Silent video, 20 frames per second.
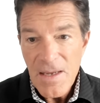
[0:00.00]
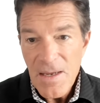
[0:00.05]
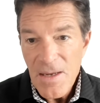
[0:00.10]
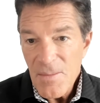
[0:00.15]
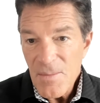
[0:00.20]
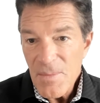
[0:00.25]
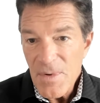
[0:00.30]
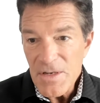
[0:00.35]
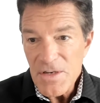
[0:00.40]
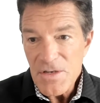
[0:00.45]

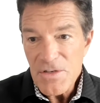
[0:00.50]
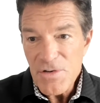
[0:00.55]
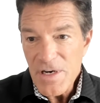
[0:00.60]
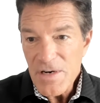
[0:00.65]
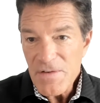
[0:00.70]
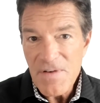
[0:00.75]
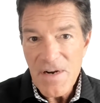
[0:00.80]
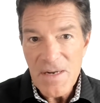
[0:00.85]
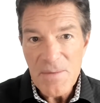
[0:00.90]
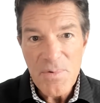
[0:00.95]
But you're trying
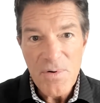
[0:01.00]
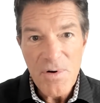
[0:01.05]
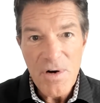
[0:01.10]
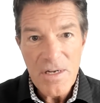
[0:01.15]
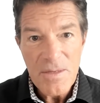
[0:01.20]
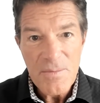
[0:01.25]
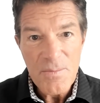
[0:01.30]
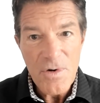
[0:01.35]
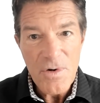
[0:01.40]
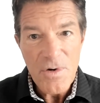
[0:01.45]
to find
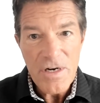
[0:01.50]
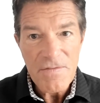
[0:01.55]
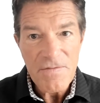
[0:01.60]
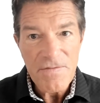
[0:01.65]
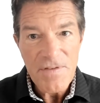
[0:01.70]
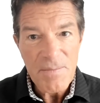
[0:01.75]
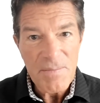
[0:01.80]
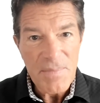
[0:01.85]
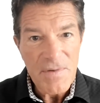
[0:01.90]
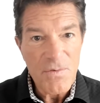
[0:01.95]
product market
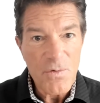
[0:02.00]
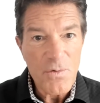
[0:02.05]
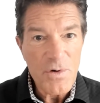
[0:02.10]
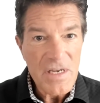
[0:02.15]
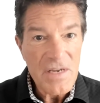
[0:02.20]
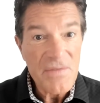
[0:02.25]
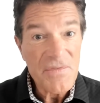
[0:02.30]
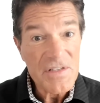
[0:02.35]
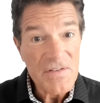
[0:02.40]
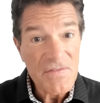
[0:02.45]
fit before
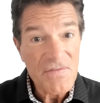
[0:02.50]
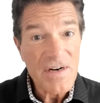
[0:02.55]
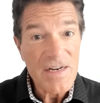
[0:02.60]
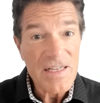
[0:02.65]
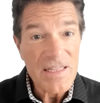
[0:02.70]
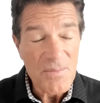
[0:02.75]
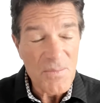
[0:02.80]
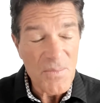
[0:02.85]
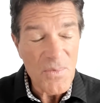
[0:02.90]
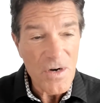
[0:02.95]
you even
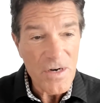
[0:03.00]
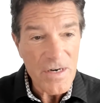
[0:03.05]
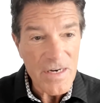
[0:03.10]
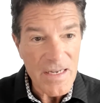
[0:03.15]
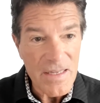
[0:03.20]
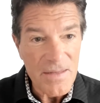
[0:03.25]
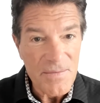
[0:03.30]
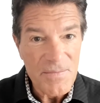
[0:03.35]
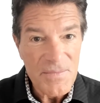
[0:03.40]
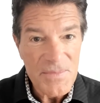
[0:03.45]
define the market.